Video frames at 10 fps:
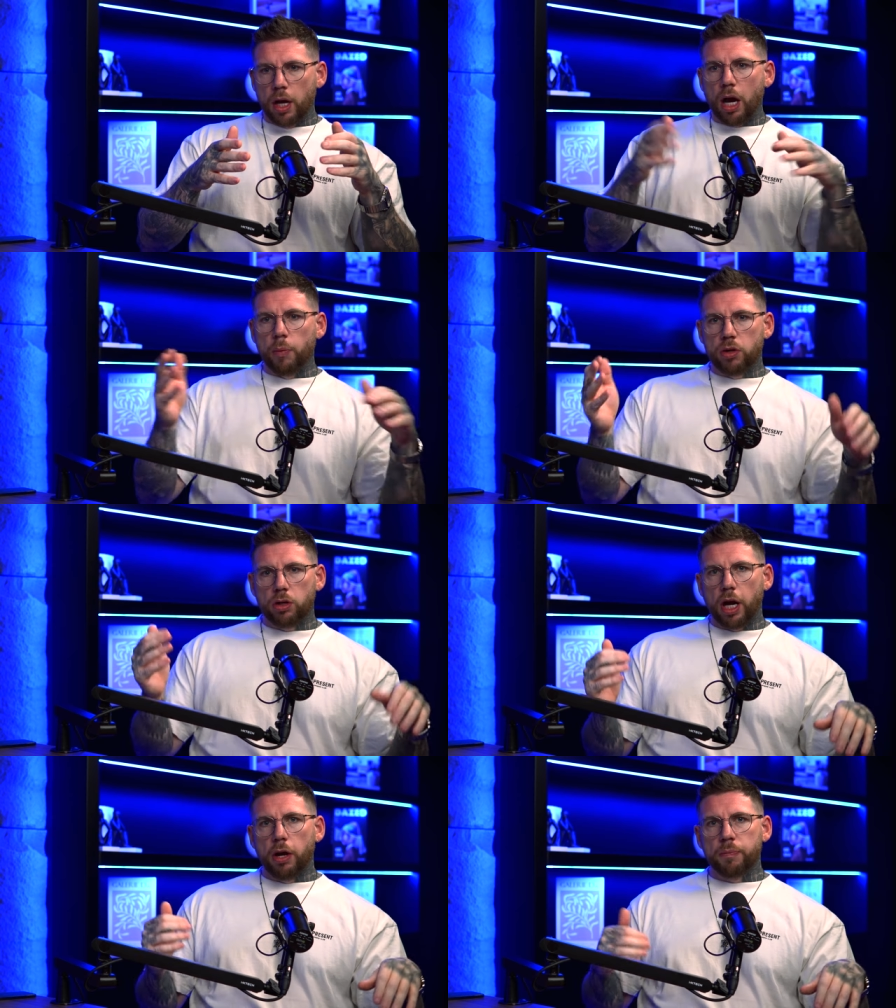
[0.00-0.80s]
and we
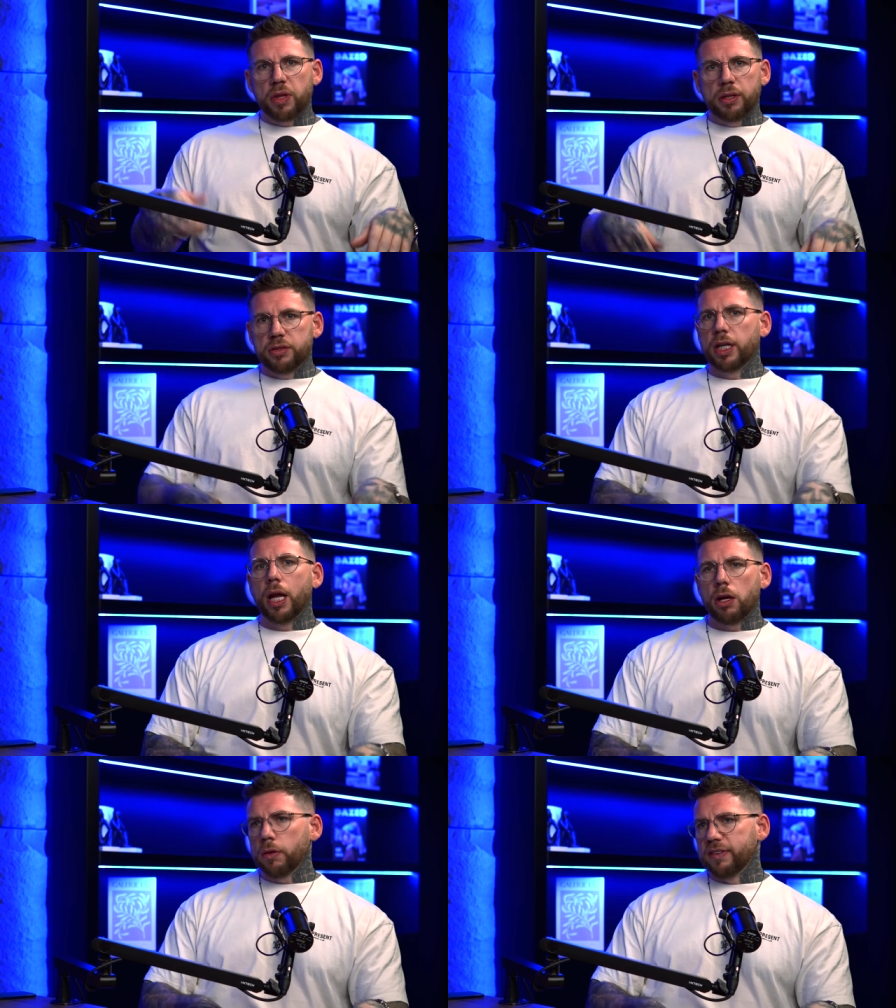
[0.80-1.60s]
could go, steal
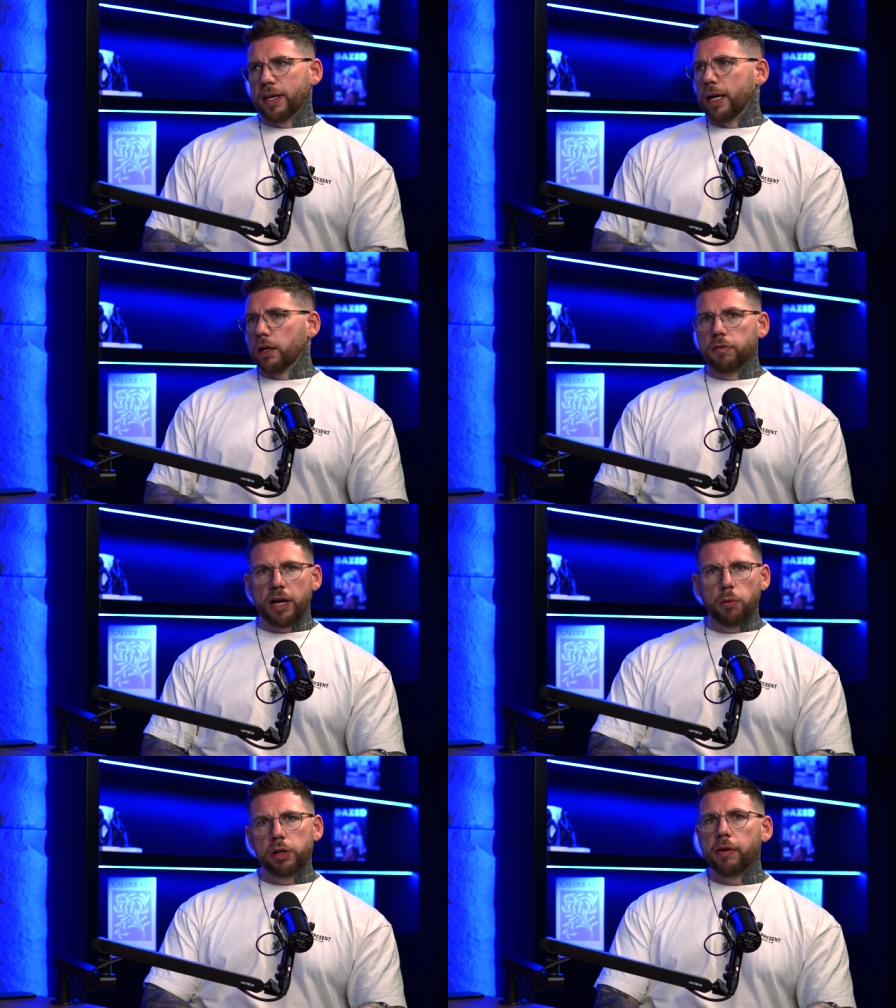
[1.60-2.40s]
our content hack of
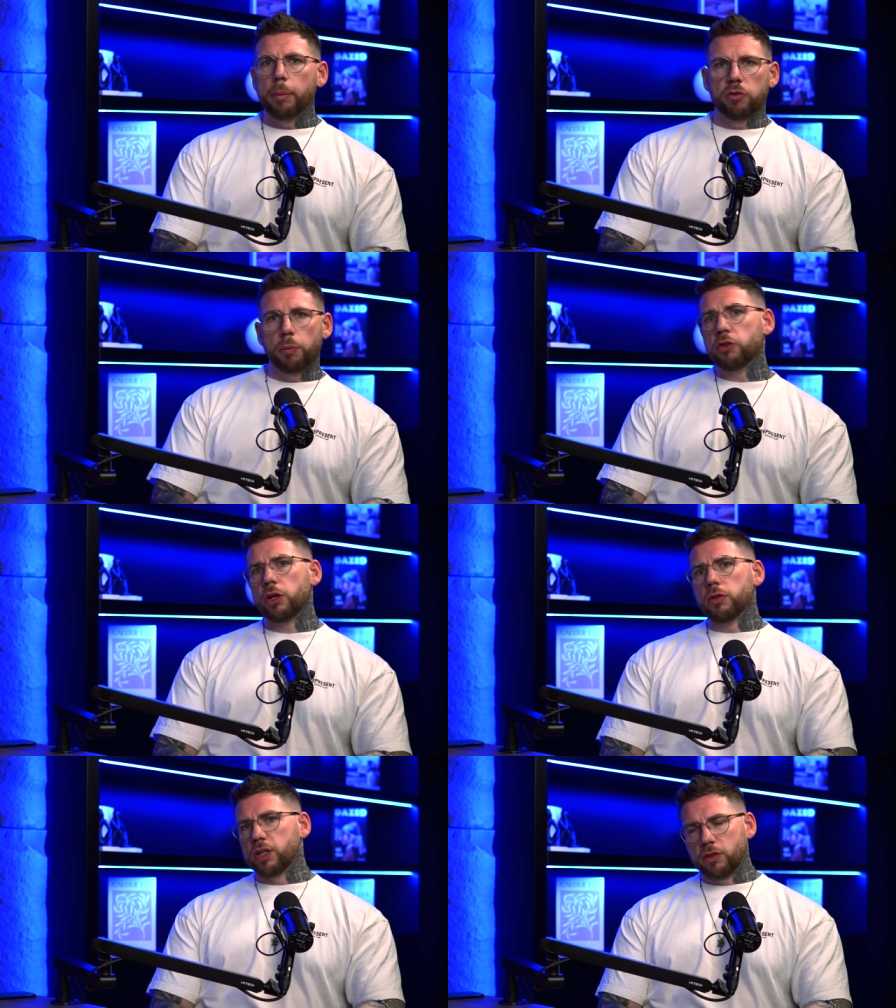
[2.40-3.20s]
how we were able to
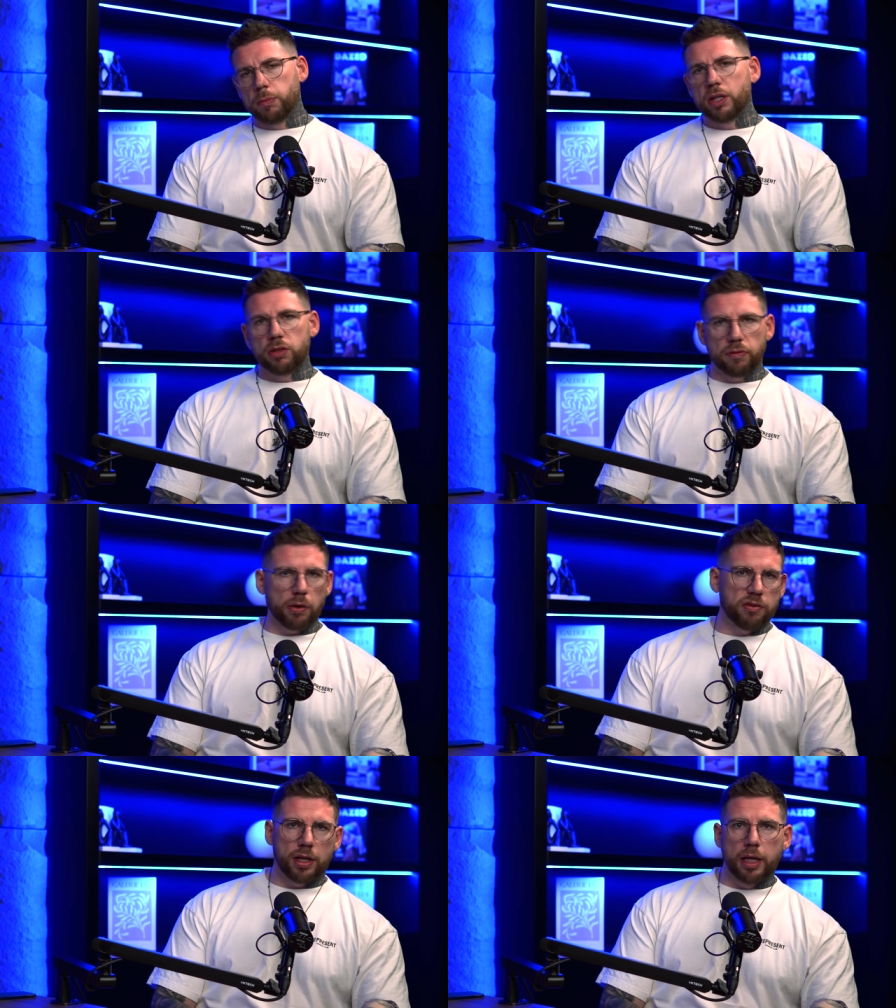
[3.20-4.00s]
produce sixty pieces of
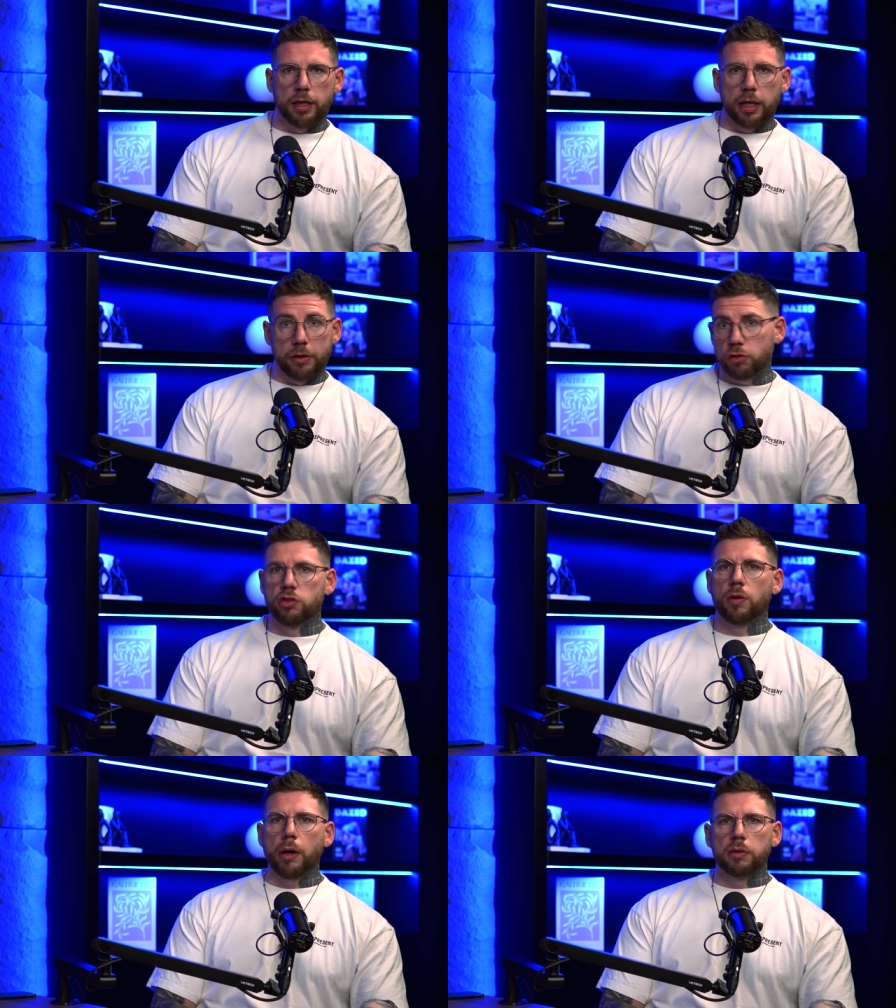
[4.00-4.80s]
content in, in
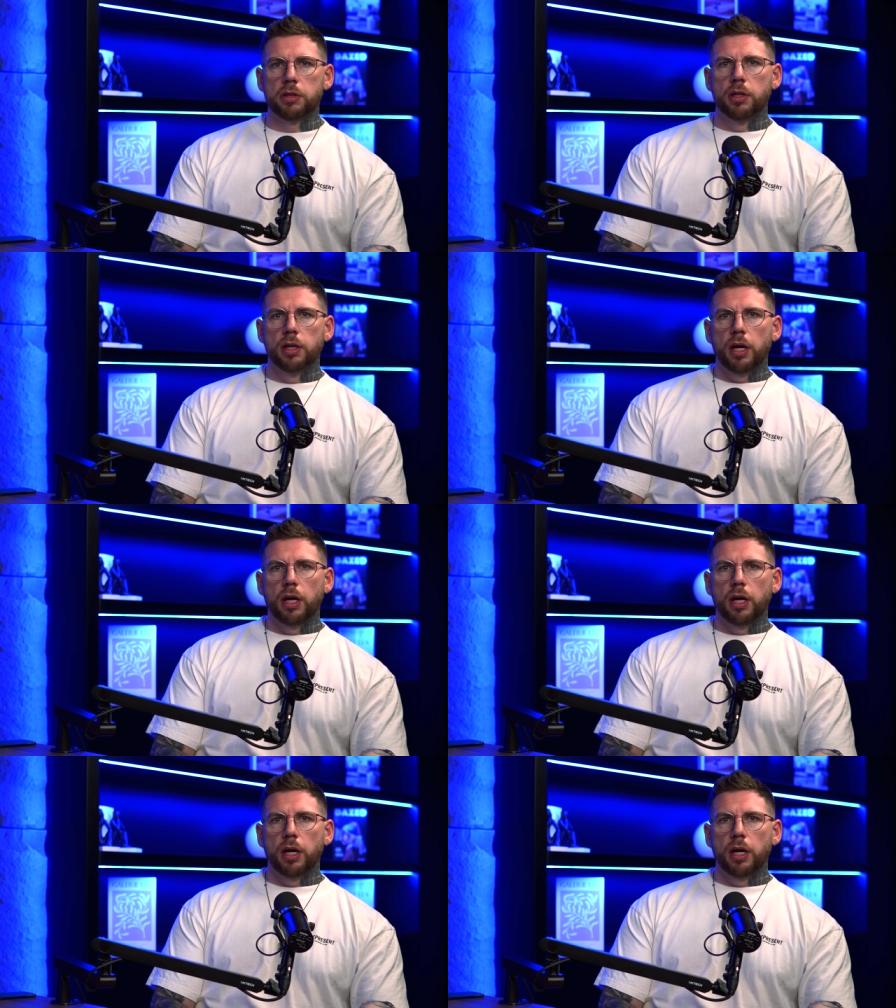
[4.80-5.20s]
just two hours,